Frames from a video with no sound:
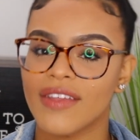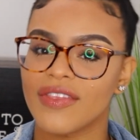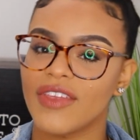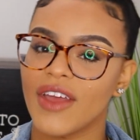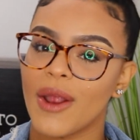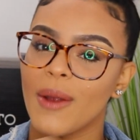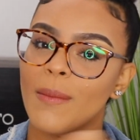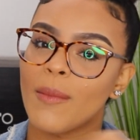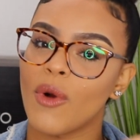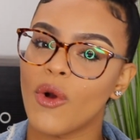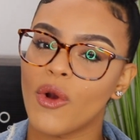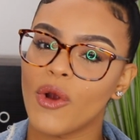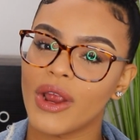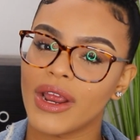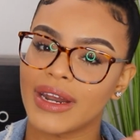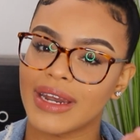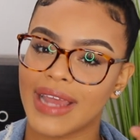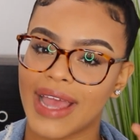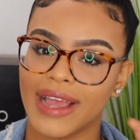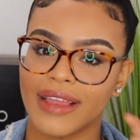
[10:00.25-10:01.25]
They're more
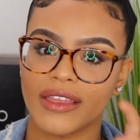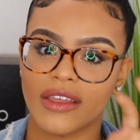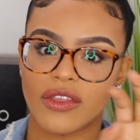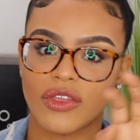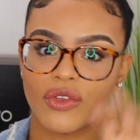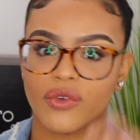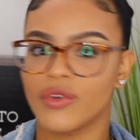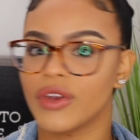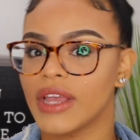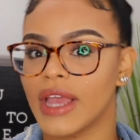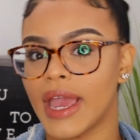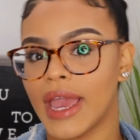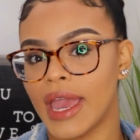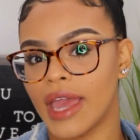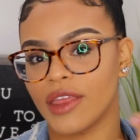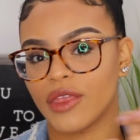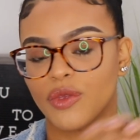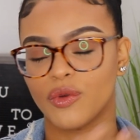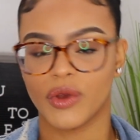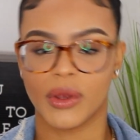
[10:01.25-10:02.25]
in like the
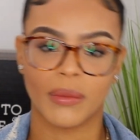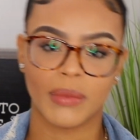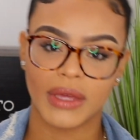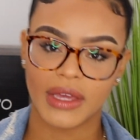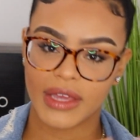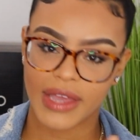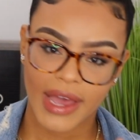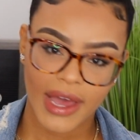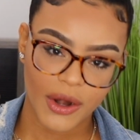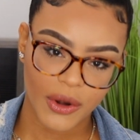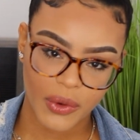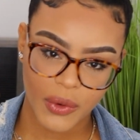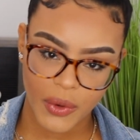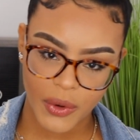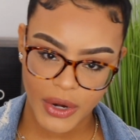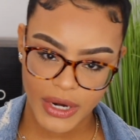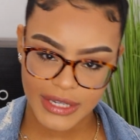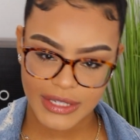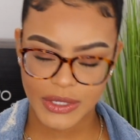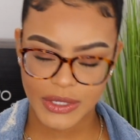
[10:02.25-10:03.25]
3A, 3B
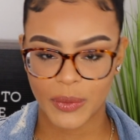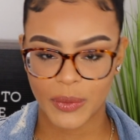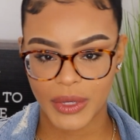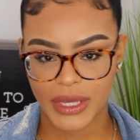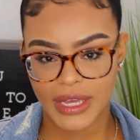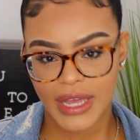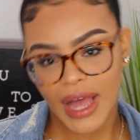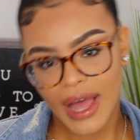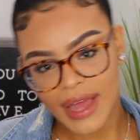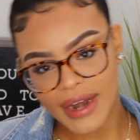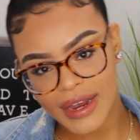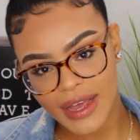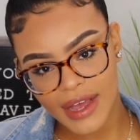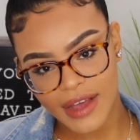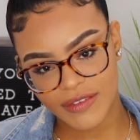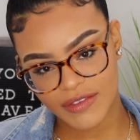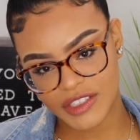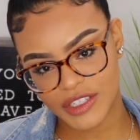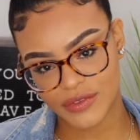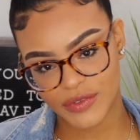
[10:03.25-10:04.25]
category. we kind of
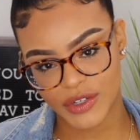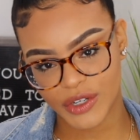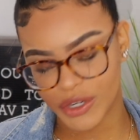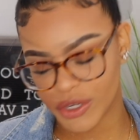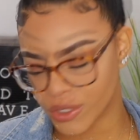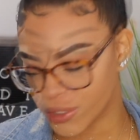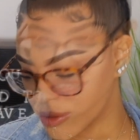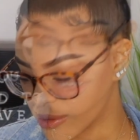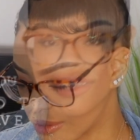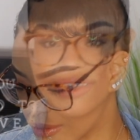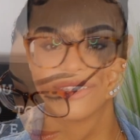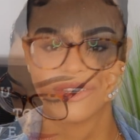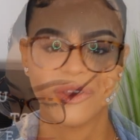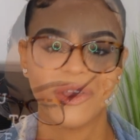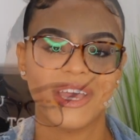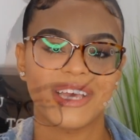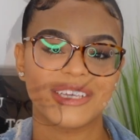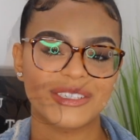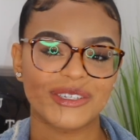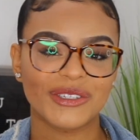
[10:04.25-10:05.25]
have different curls.
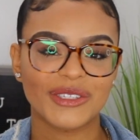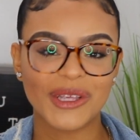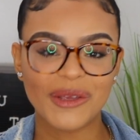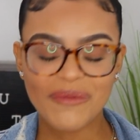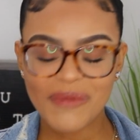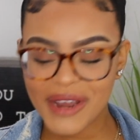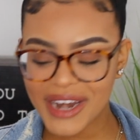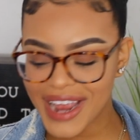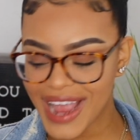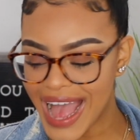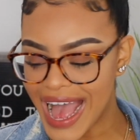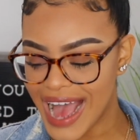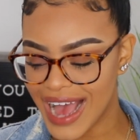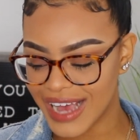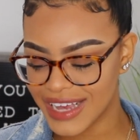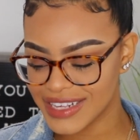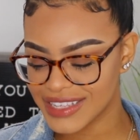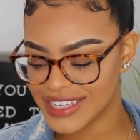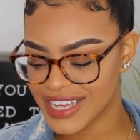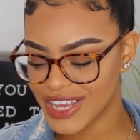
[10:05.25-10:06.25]
Okay, so somebody
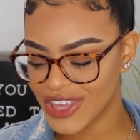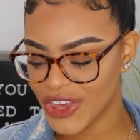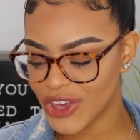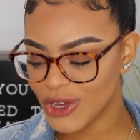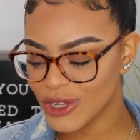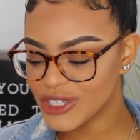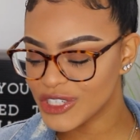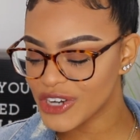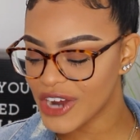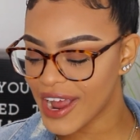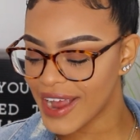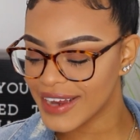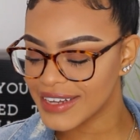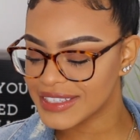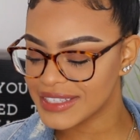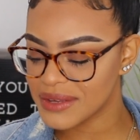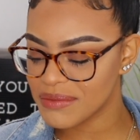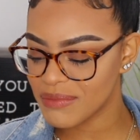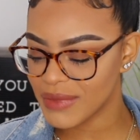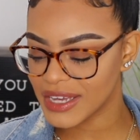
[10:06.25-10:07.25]
asks, can you try
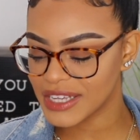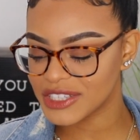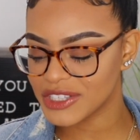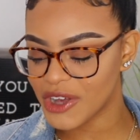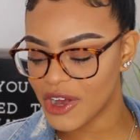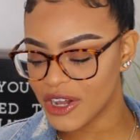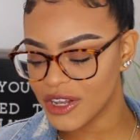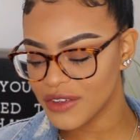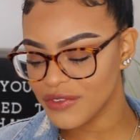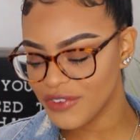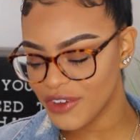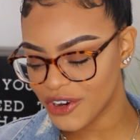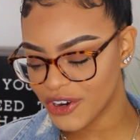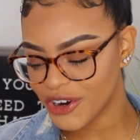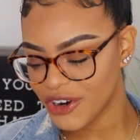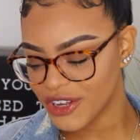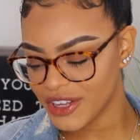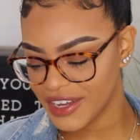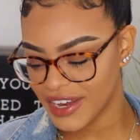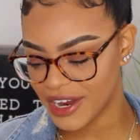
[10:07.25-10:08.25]
to mix all of your
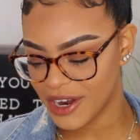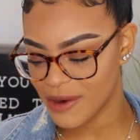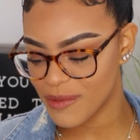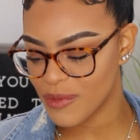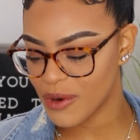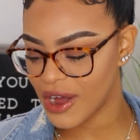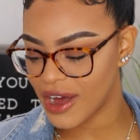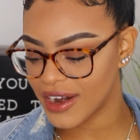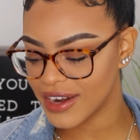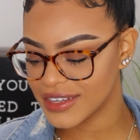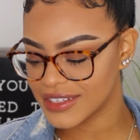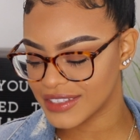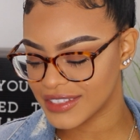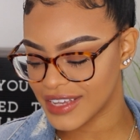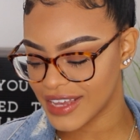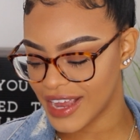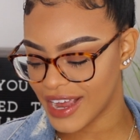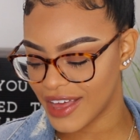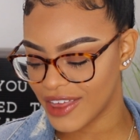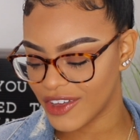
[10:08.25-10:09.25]
curly hair products
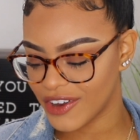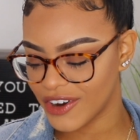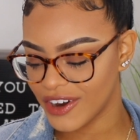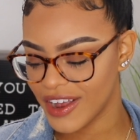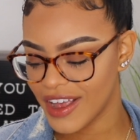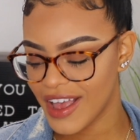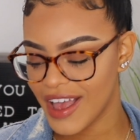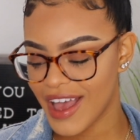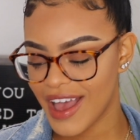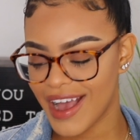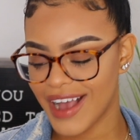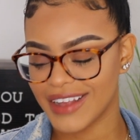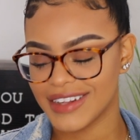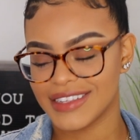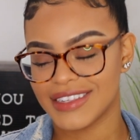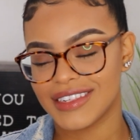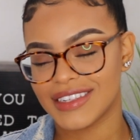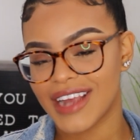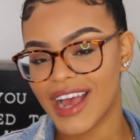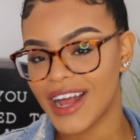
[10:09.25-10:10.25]
together and
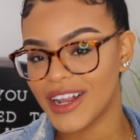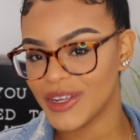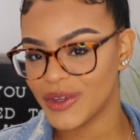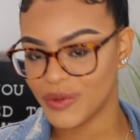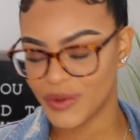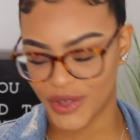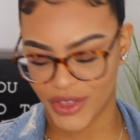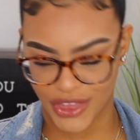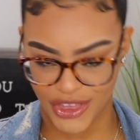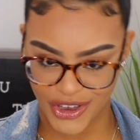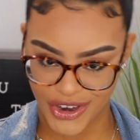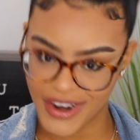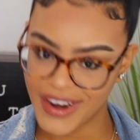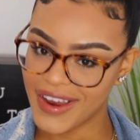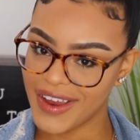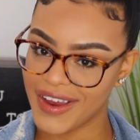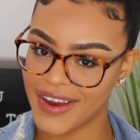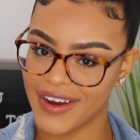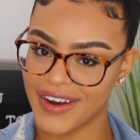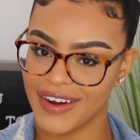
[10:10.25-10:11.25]
style it with your
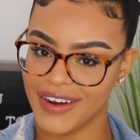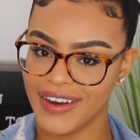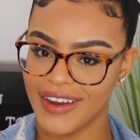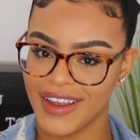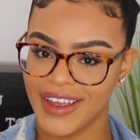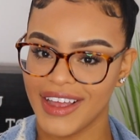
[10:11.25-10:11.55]
hair?